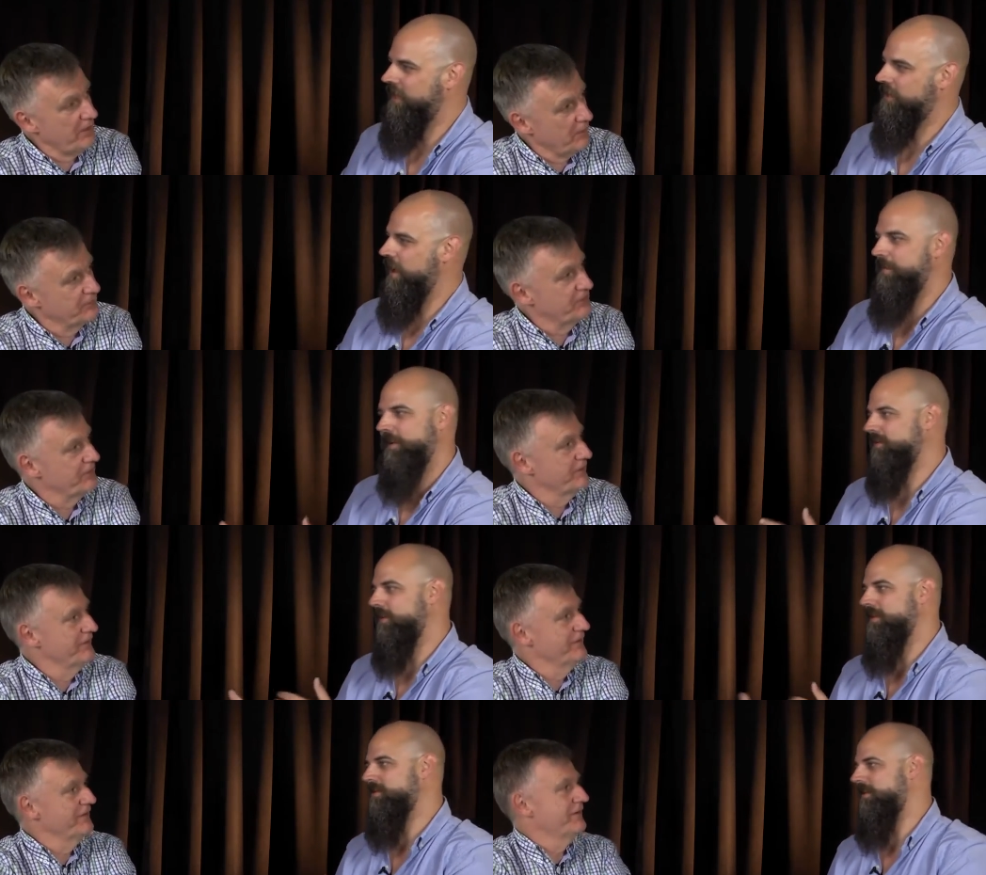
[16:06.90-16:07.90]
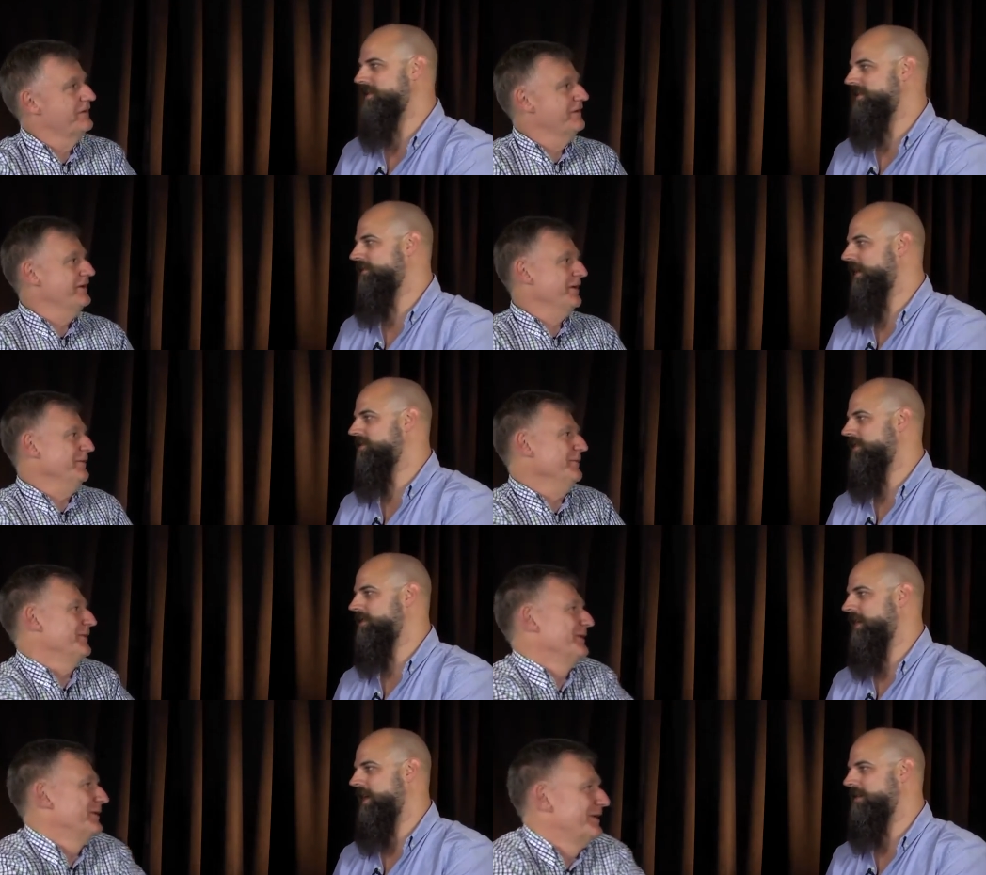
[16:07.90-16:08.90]
Speaker 1: helps. I, I picked one of these crazy
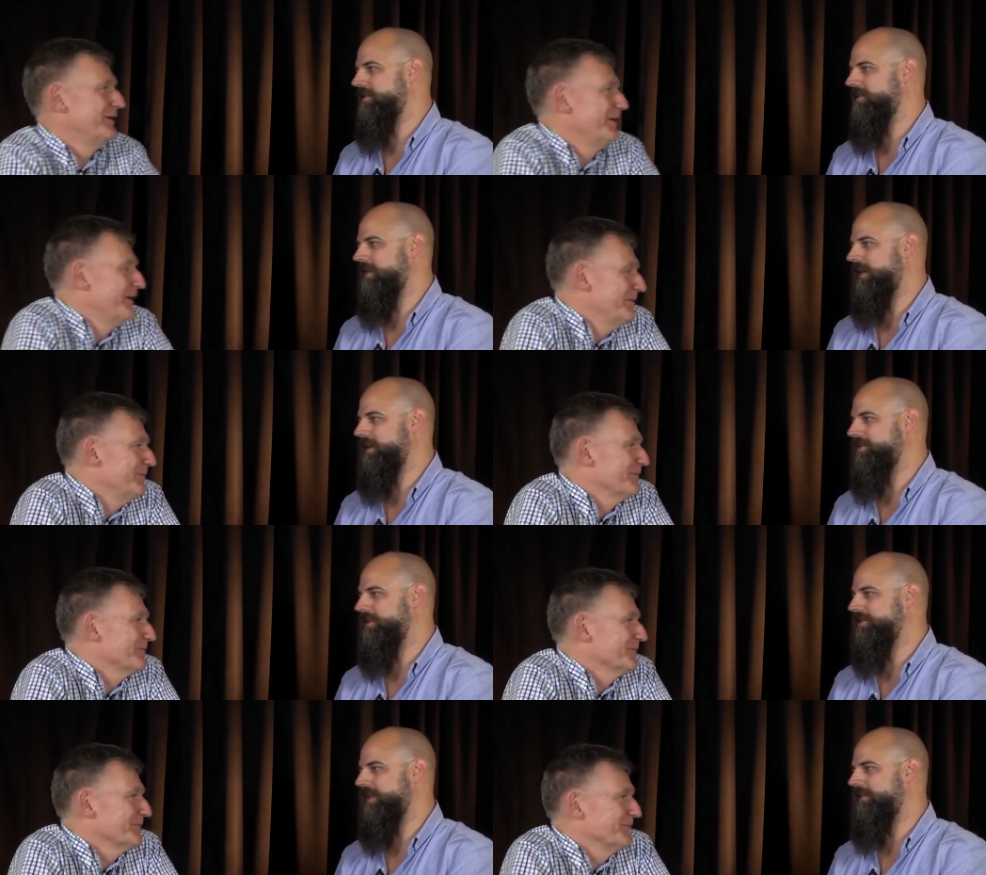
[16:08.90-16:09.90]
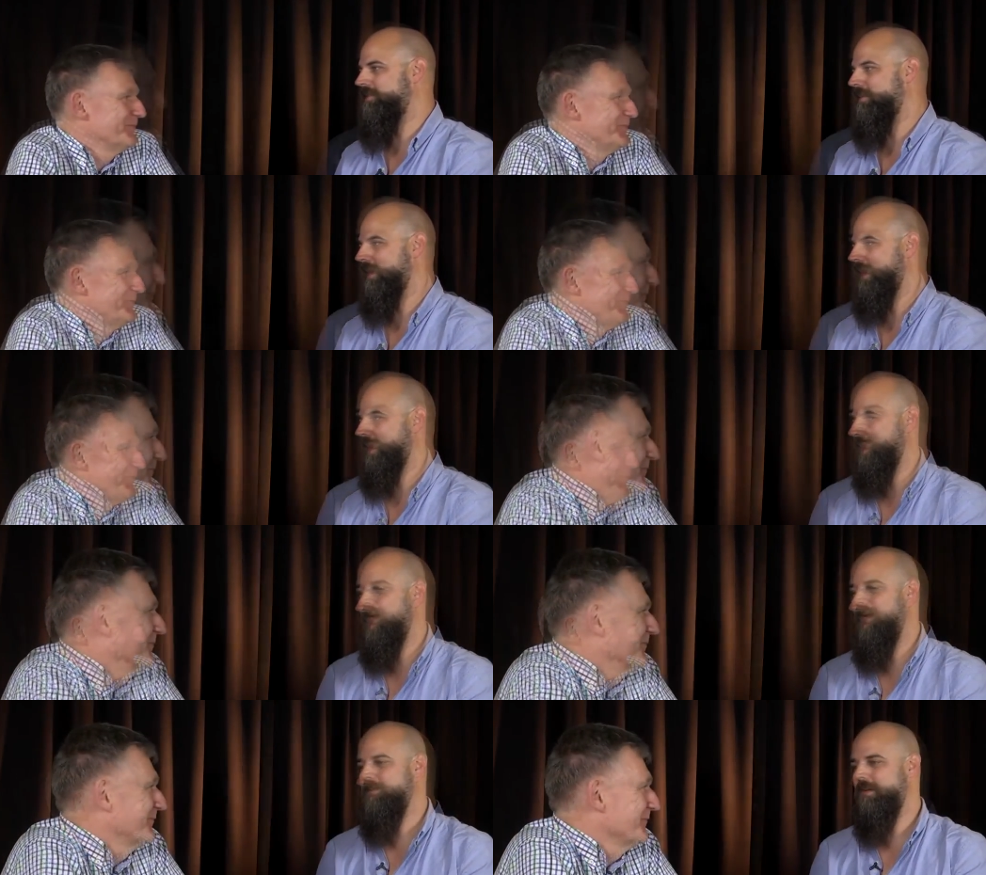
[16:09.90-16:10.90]
evangelist yeah. guys that's like he shares with everybody,
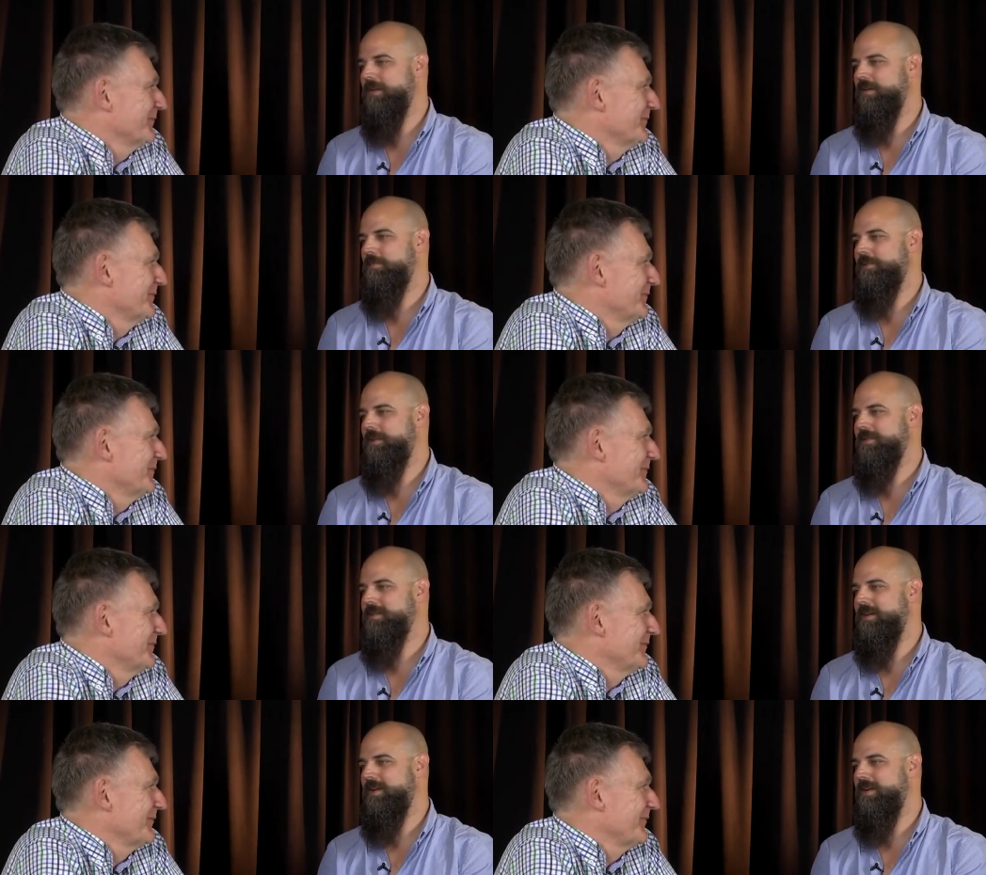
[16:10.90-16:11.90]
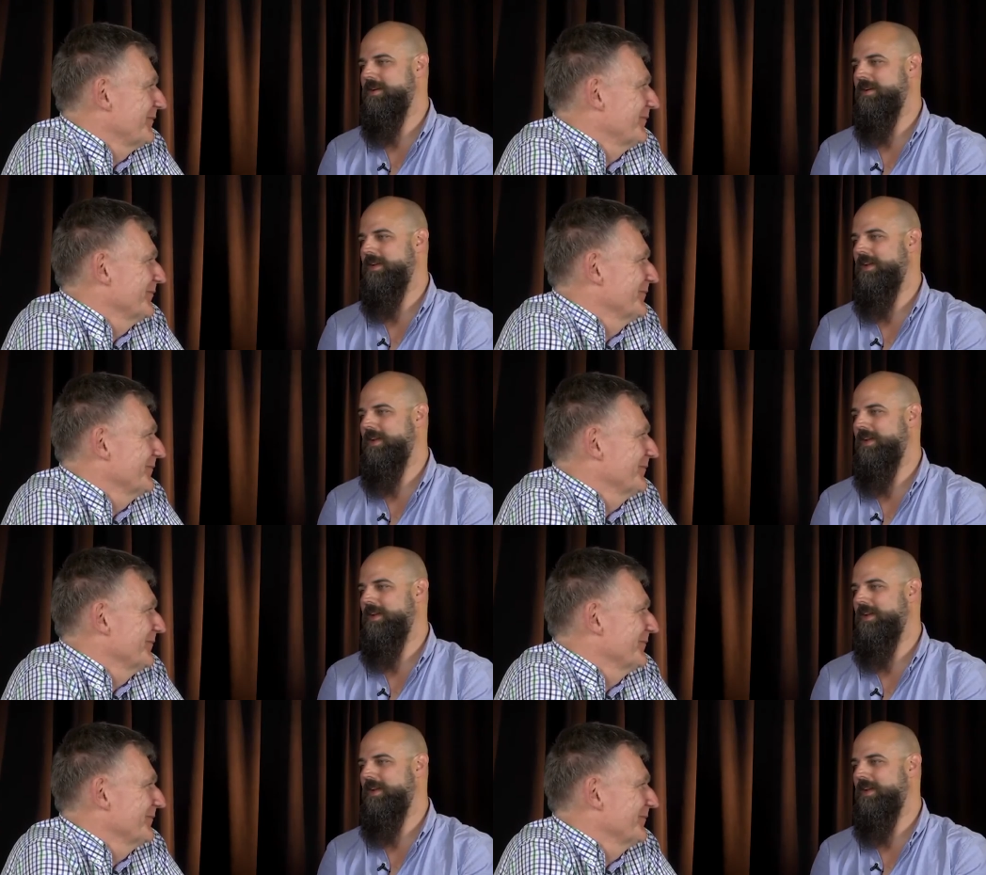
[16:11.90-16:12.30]
and I'm like, oh please, not here.